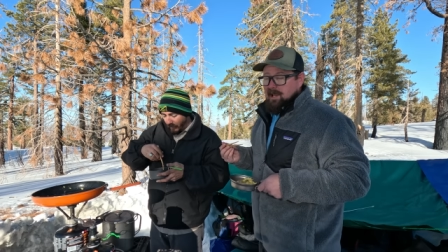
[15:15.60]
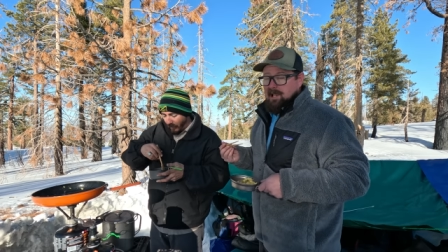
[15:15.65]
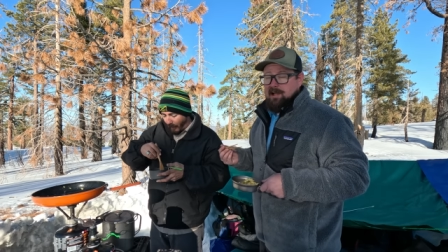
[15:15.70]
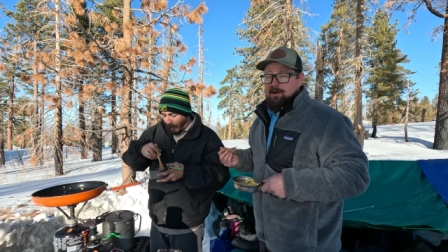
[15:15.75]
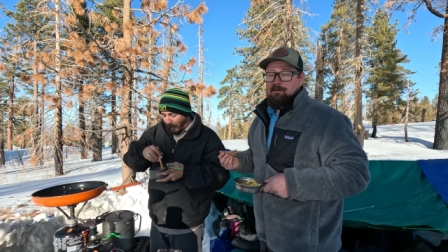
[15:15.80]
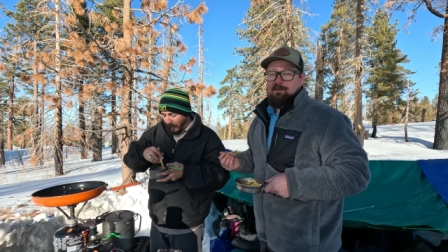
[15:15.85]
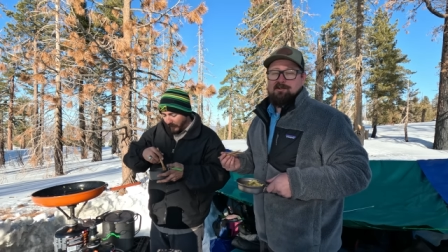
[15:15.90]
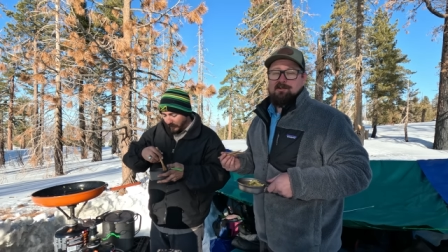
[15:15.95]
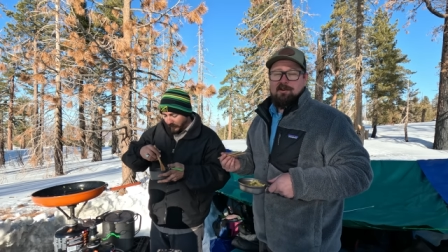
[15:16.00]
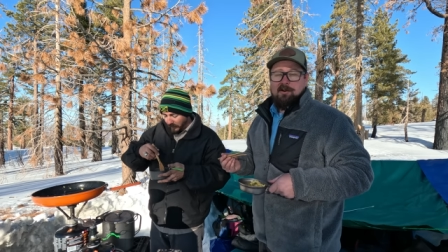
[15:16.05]

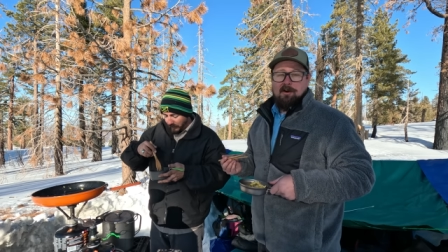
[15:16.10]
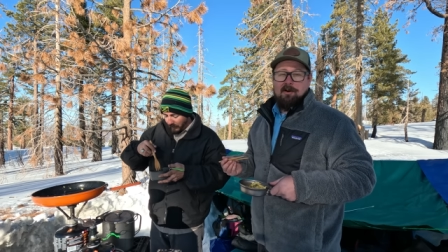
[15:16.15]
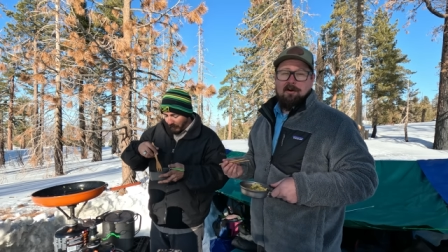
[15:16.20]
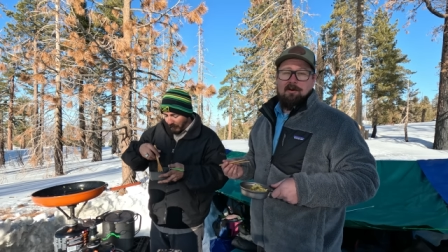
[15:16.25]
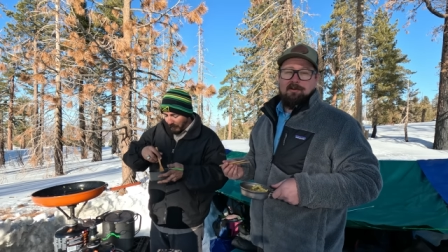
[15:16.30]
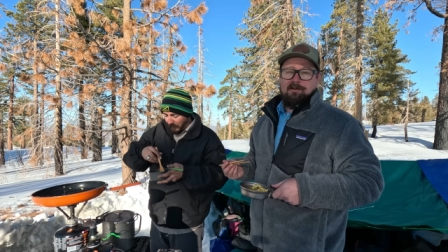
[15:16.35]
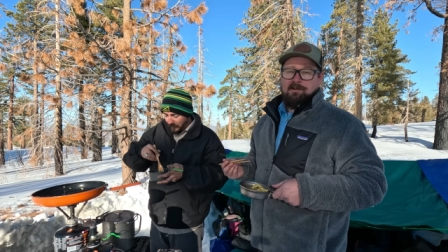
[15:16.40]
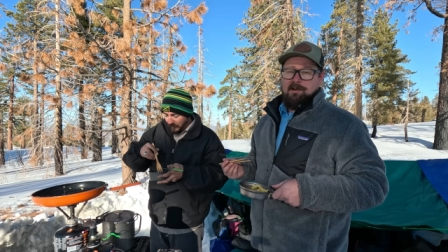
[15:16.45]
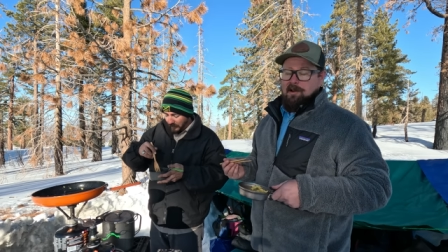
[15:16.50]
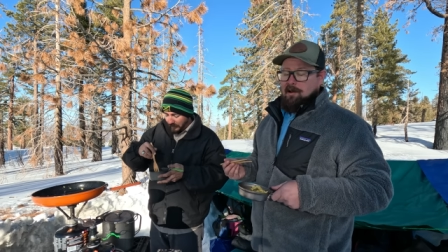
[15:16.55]
It was
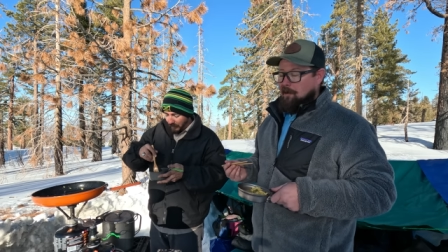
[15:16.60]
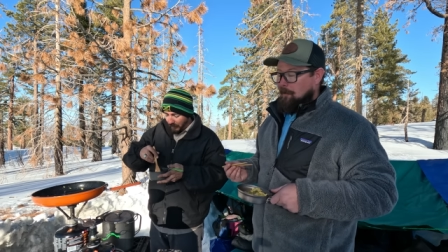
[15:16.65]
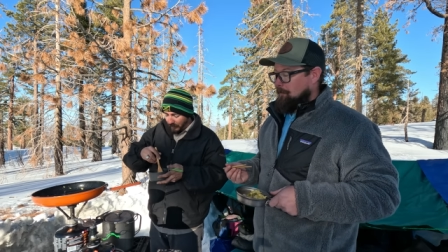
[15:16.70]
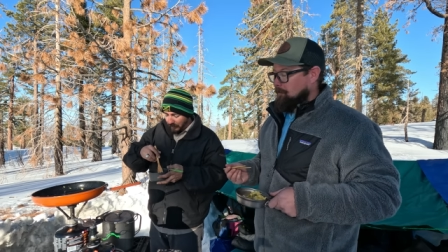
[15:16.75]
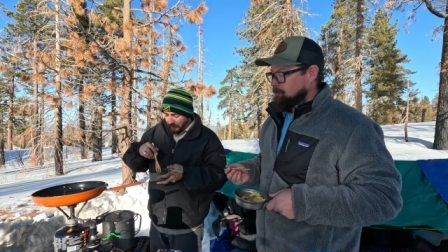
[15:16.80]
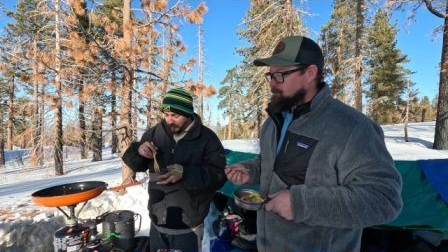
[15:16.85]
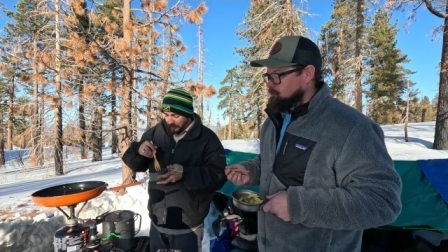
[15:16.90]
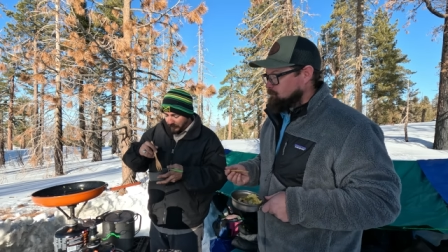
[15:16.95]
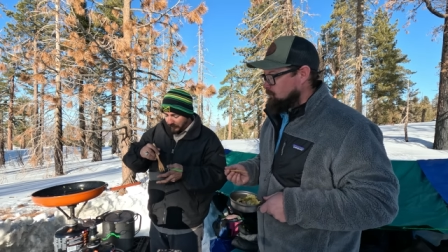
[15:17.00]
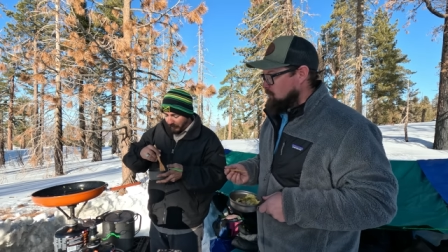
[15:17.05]
cold.
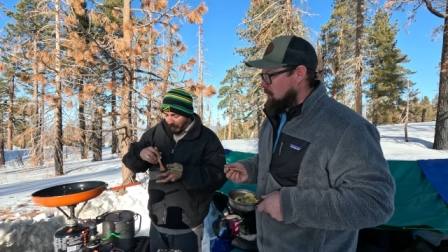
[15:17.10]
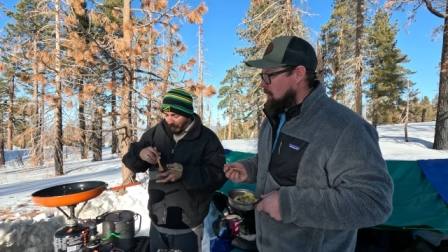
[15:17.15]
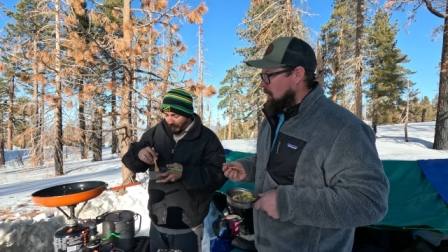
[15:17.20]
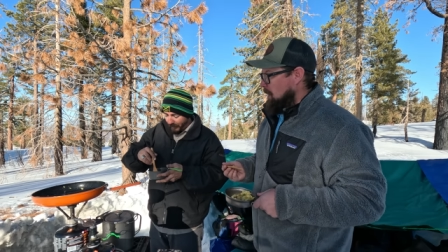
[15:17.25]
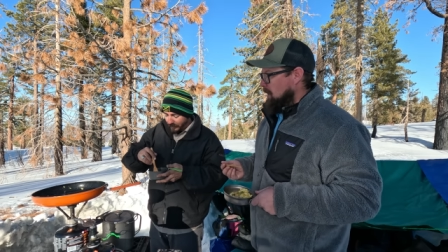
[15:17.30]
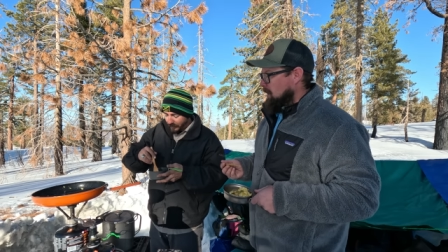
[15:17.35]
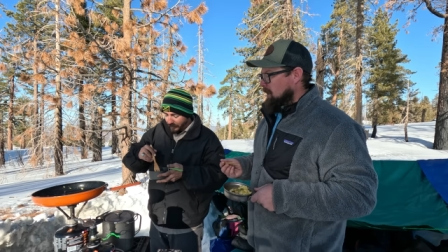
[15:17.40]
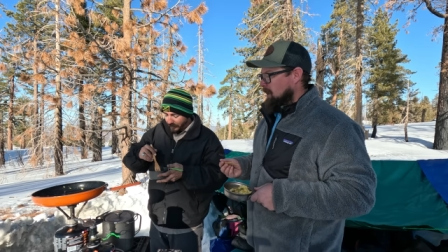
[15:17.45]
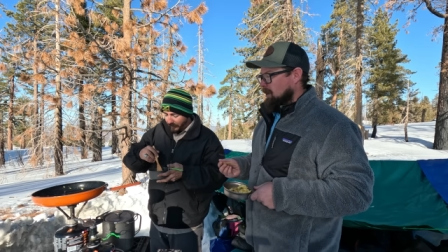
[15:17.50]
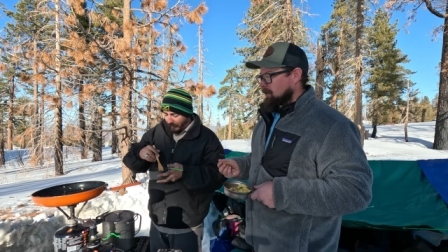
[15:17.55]

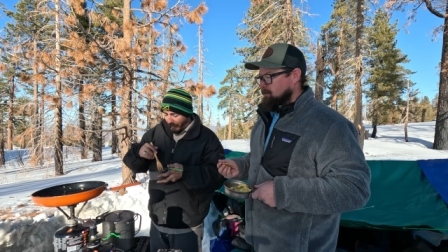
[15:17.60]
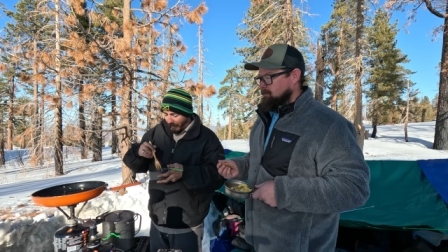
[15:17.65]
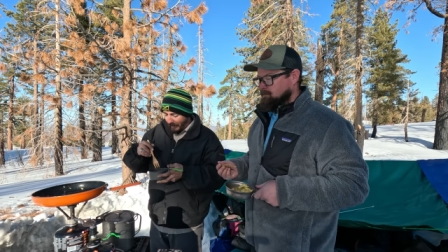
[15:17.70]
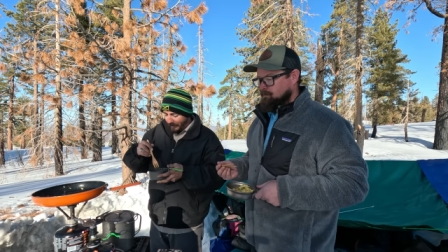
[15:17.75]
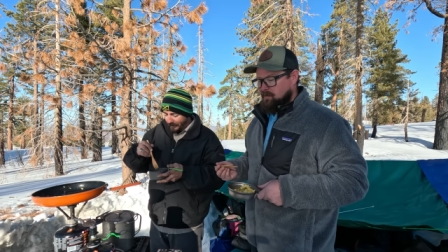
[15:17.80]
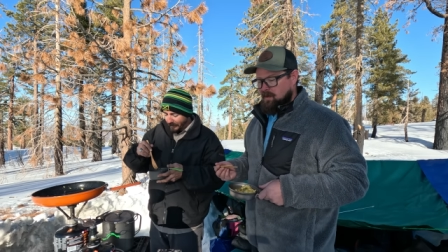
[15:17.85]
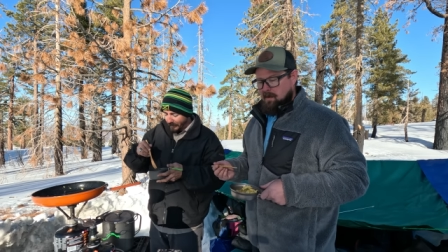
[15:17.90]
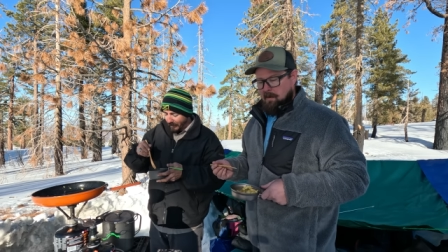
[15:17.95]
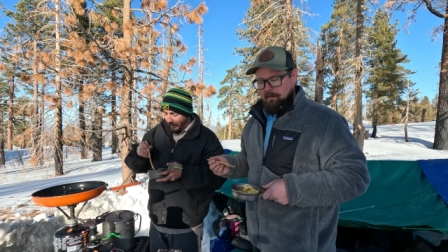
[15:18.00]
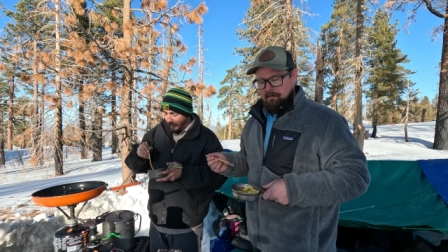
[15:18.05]
Um,